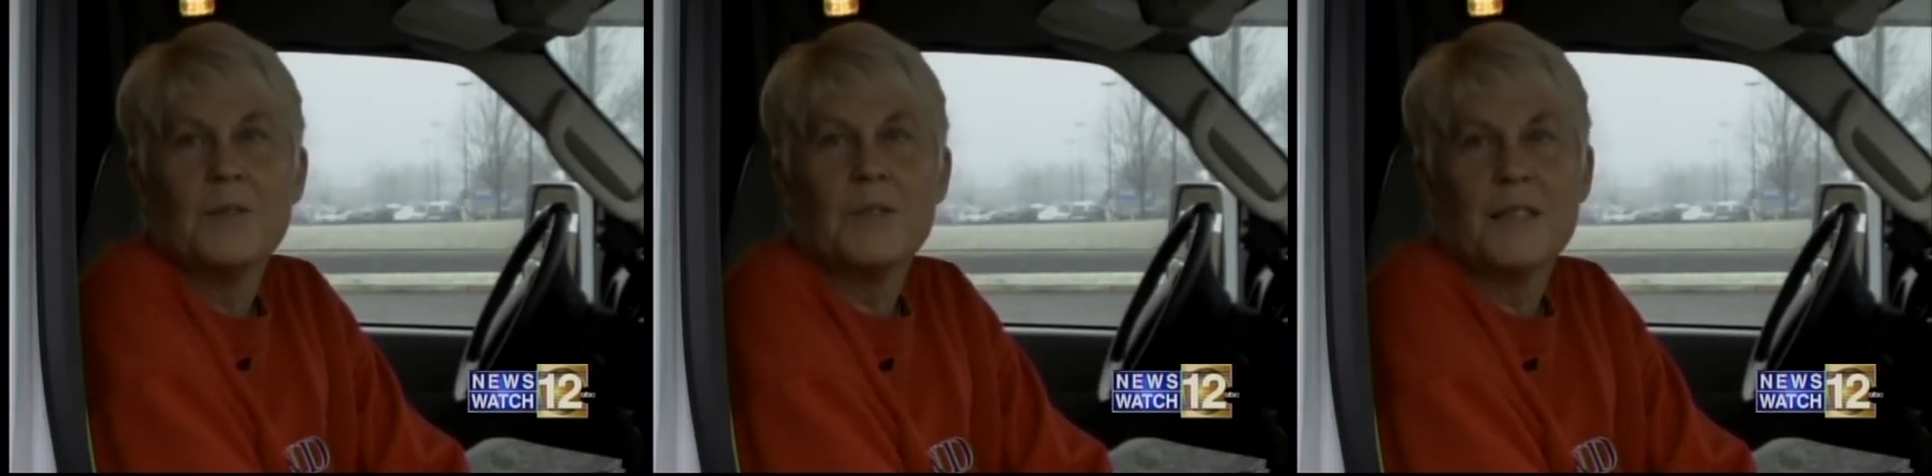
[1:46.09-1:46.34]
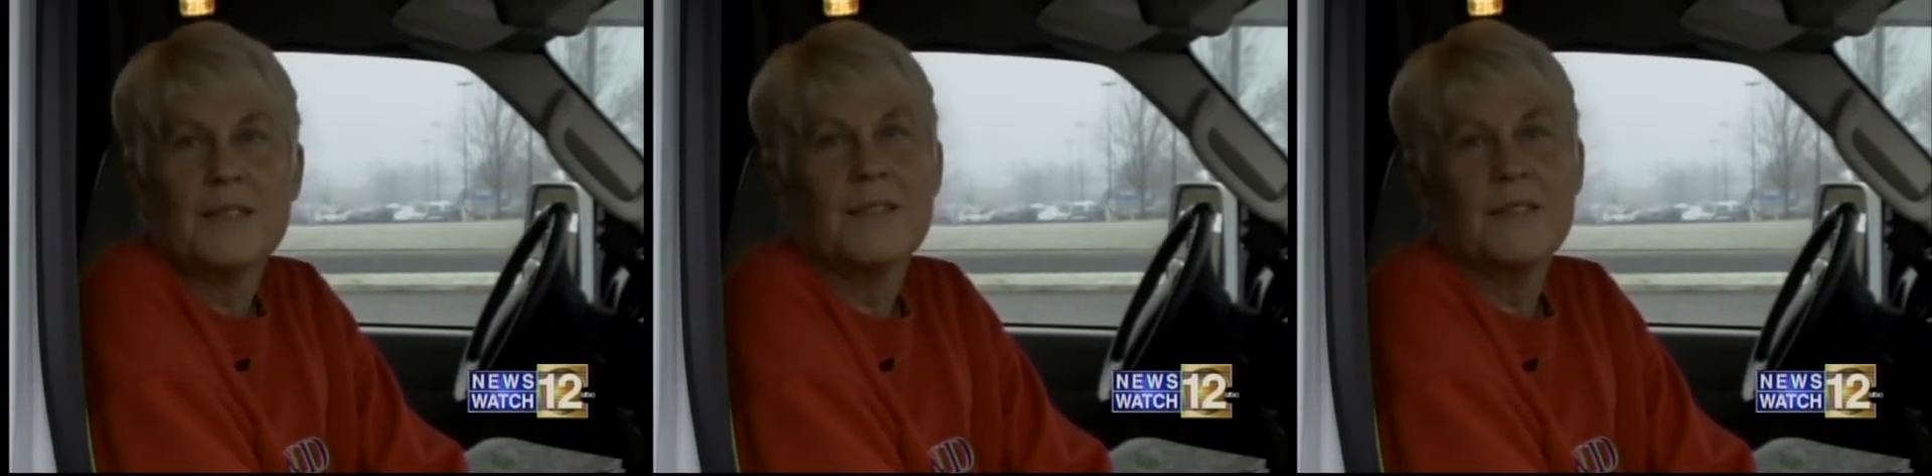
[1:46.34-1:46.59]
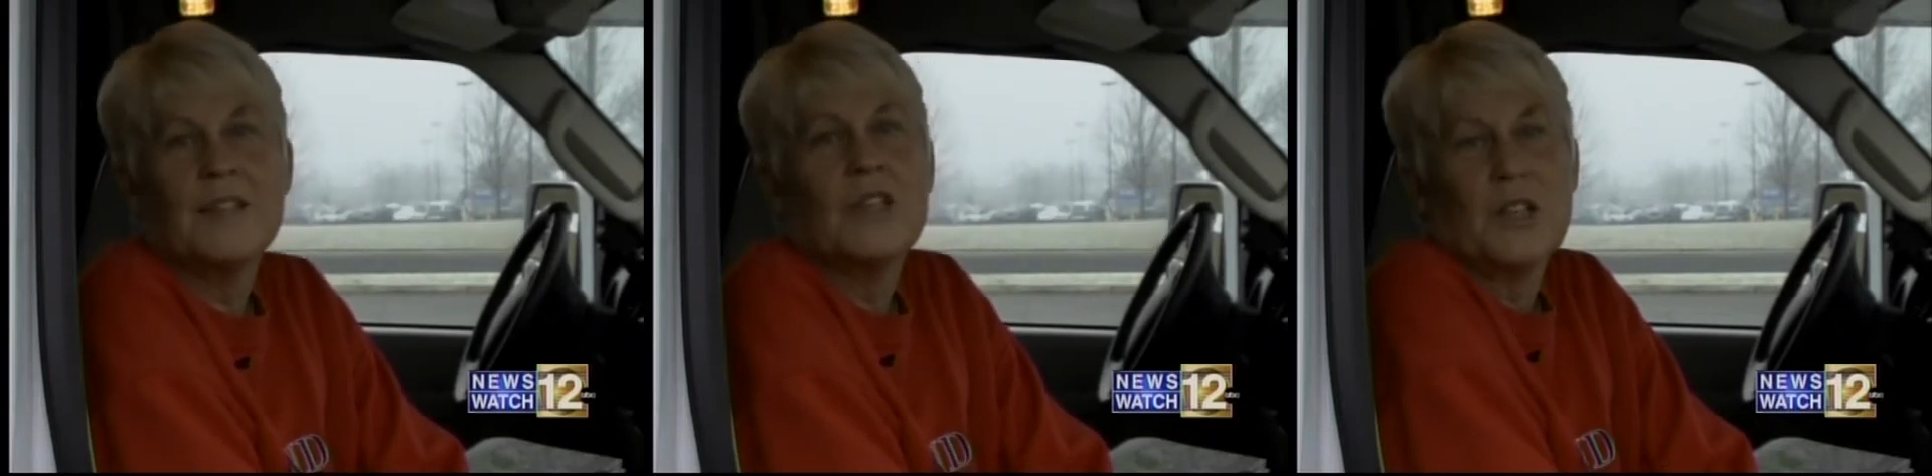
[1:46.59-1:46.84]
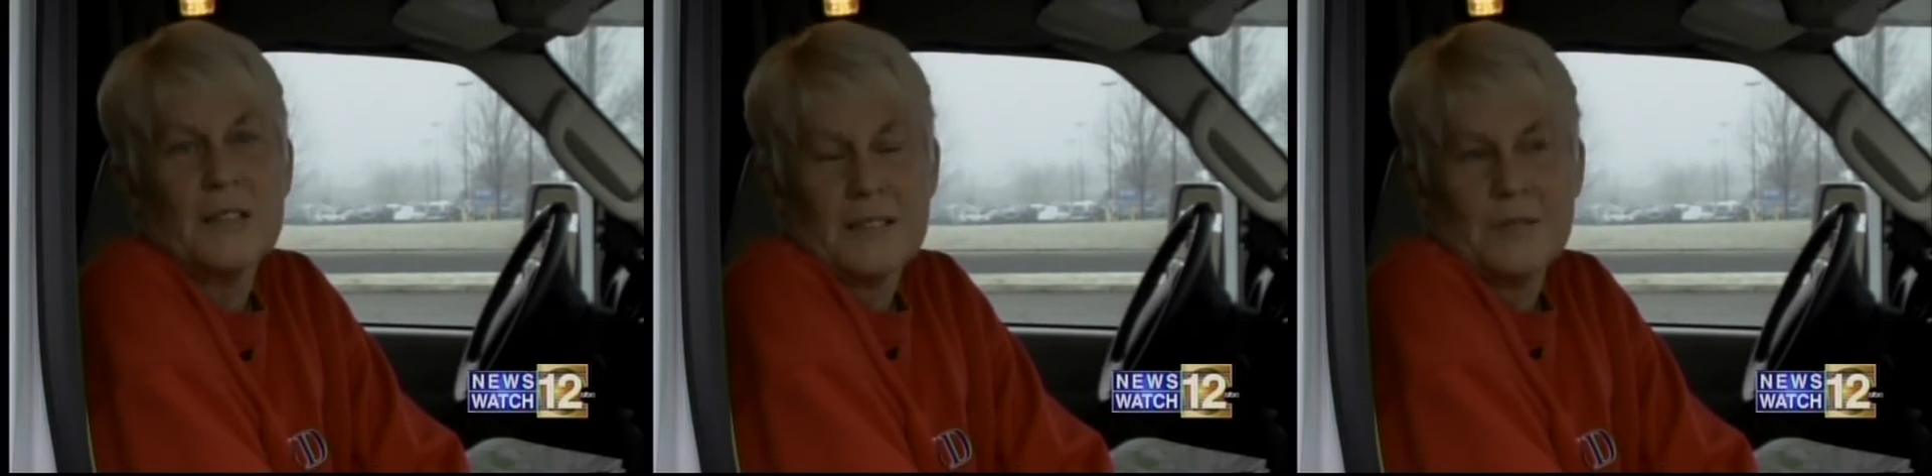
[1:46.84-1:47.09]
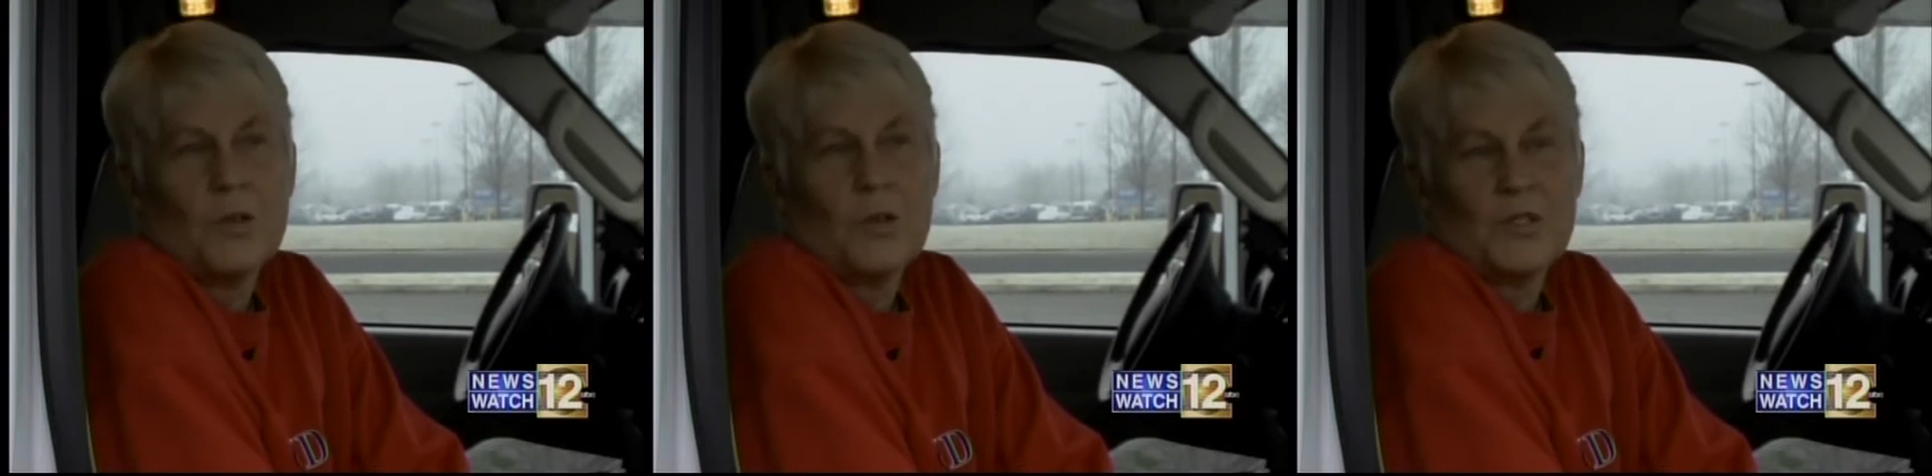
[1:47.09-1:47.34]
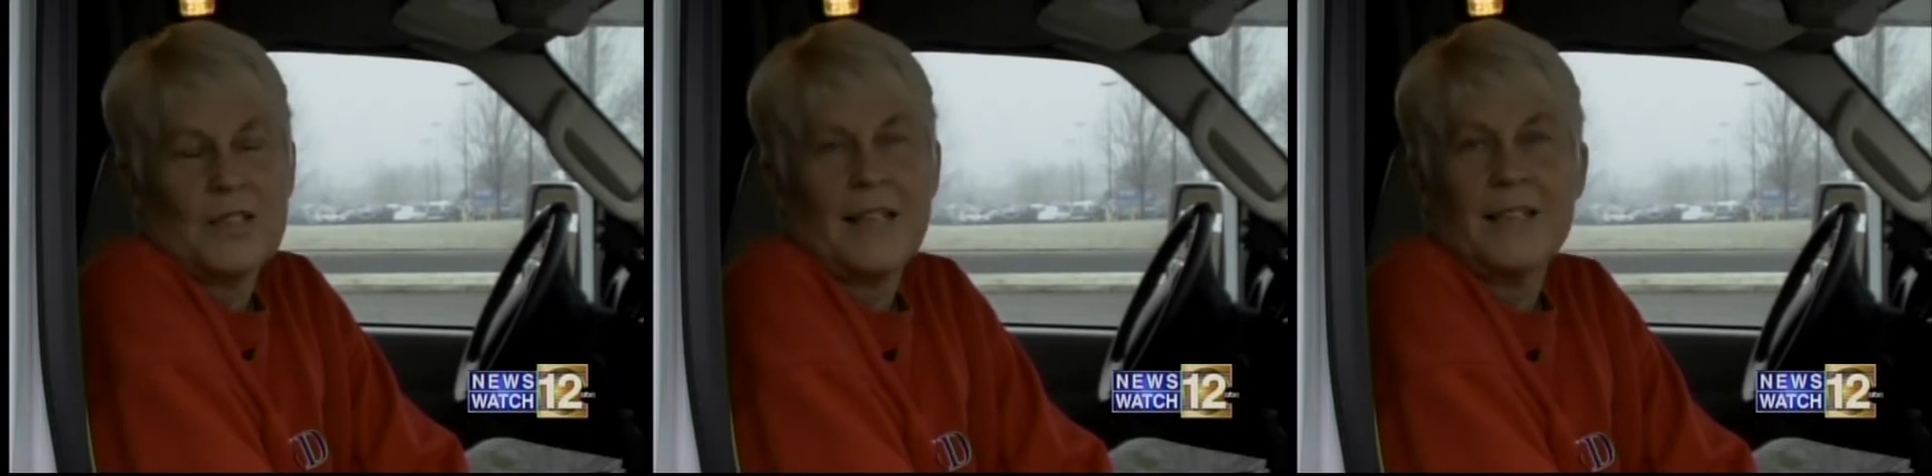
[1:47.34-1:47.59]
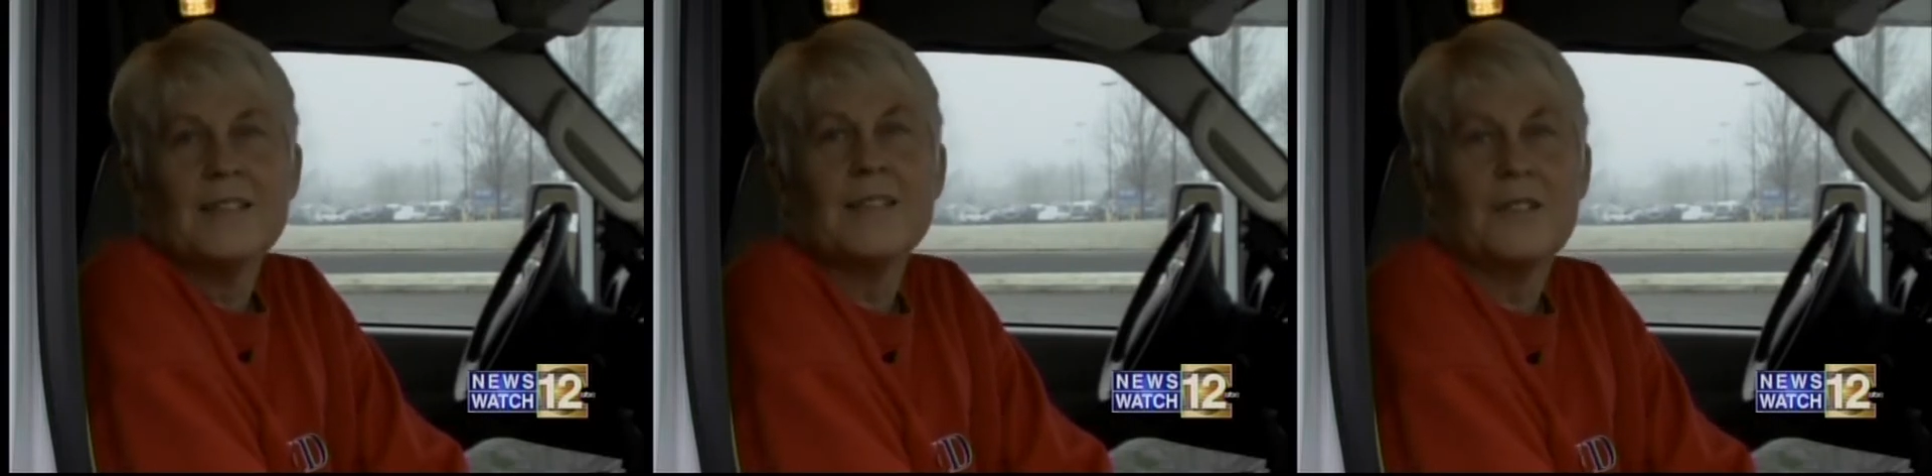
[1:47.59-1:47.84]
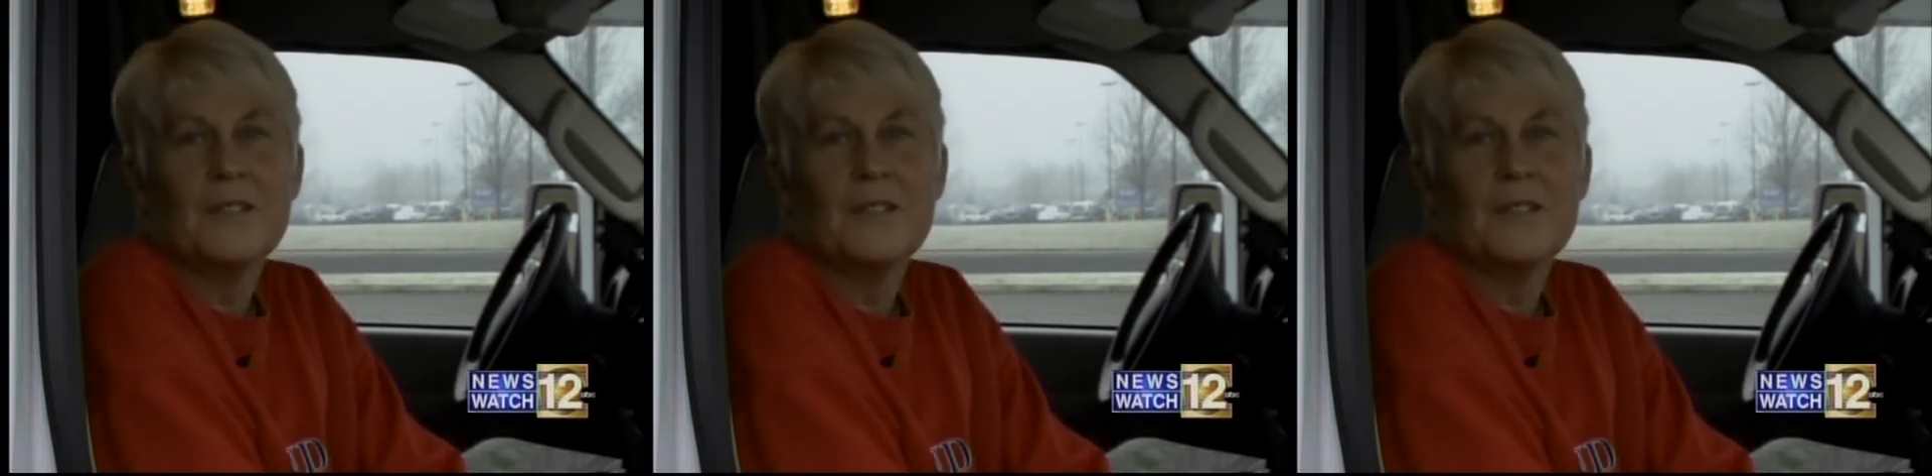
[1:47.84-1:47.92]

but we look at the road signs,